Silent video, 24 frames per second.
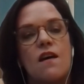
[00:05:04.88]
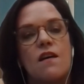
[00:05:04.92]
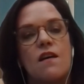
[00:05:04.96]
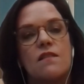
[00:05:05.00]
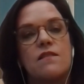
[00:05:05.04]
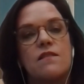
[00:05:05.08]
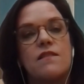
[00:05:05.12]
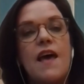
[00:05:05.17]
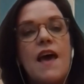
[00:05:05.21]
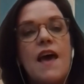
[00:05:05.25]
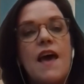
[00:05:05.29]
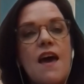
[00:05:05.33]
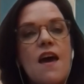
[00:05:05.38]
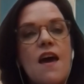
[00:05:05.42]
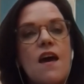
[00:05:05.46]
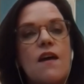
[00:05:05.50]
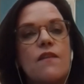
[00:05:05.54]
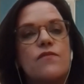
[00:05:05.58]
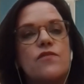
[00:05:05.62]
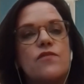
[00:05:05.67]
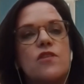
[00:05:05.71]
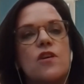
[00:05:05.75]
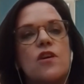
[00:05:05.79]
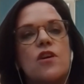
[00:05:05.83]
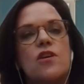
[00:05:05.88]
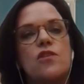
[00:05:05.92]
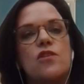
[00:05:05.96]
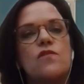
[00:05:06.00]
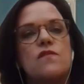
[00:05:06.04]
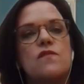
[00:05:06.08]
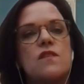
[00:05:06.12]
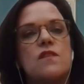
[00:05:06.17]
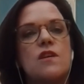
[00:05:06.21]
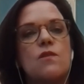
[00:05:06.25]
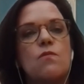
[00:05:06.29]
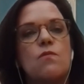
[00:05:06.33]
left, you
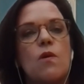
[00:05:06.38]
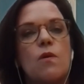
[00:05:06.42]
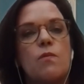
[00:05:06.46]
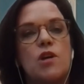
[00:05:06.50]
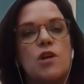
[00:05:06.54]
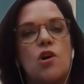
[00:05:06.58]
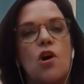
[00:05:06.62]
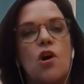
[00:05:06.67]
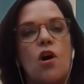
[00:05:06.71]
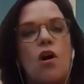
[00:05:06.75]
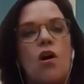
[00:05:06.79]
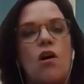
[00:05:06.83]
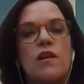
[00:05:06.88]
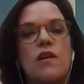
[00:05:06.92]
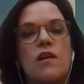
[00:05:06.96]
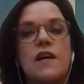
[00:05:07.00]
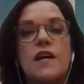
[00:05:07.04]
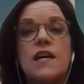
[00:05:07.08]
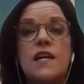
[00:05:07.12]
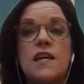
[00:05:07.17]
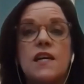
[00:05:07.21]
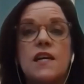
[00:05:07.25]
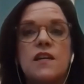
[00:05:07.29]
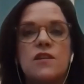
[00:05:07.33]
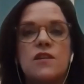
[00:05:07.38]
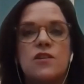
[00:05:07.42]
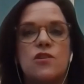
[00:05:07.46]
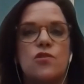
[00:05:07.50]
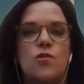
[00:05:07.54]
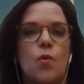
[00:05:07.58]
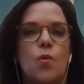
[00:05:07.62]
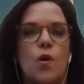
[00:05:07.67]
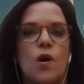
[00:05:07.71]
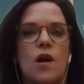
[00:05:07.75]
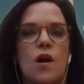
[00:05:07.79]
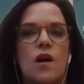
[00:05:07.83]
see what we call a hidden
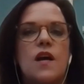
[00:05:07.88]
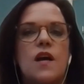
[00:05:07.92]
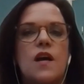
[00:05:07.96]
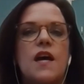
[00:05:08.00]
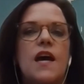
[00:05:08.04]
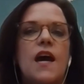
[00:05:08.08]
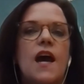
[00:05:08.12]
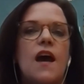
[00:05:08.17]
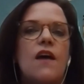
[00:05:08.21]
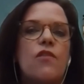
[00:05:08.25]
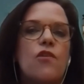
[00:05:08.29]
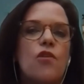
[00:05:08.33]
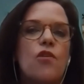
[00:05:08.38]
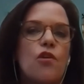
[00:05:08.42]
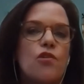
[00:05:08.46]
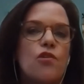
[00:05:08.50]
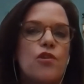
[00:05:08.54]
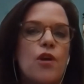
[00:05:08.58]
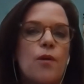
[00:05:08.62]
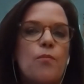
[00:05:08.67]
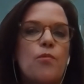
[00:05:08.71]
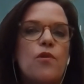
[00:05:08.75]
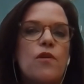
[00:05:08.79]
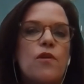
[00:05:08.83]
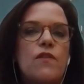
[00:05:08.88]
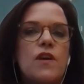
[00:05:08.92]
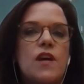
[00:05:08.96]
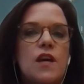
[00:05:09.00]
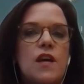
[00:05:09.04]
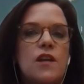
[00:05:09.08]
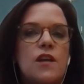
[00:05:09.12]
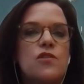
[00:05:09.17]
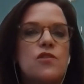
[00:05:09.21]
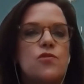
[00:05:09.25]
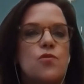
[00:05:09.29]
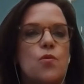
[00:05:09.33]
door. And there are a number of
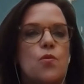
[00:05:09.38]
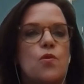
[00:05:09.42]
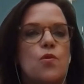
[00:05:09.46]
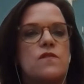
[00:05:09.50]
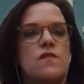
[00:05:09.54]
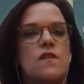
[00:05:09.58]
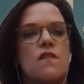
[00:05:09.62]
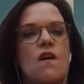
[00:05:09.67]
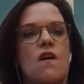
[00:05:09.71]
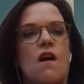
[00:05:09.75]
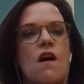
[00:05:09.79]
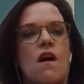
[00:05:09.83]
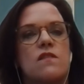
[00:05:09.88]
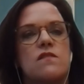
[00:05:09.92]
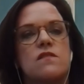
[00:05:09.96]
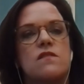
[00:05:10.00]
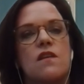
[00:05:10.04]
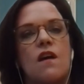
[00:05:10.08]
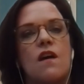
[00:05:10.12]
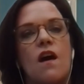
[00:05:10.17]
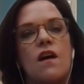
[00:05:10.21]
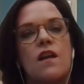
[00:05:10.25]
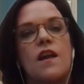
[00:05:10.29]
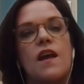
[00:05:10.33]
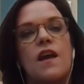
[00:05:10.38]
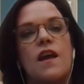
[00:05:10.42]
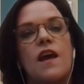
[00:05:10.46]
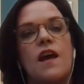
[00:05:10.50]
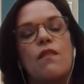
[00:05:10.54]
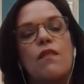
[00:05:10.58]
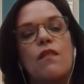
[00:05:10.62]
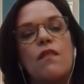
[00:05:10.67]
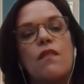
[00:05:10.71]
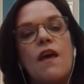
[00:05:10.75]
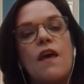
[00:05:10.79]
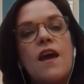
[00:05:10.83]
hidden doors in the Octagon,
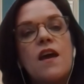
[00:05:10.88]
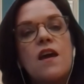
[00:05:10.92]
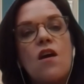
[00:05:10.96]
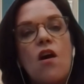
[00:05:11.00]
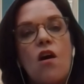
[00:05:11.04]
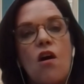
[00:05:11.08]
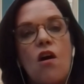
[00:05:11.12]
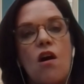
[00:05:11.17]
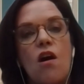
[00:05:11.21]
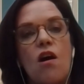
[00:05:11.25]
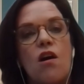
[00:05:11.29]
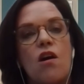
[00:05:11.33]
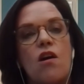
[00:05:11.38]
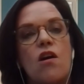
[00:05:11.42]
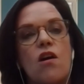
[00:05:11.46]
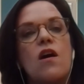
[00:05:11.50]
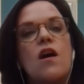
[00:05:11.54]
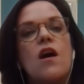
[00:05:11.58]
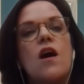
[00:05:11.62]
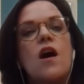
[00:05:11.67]
and they are,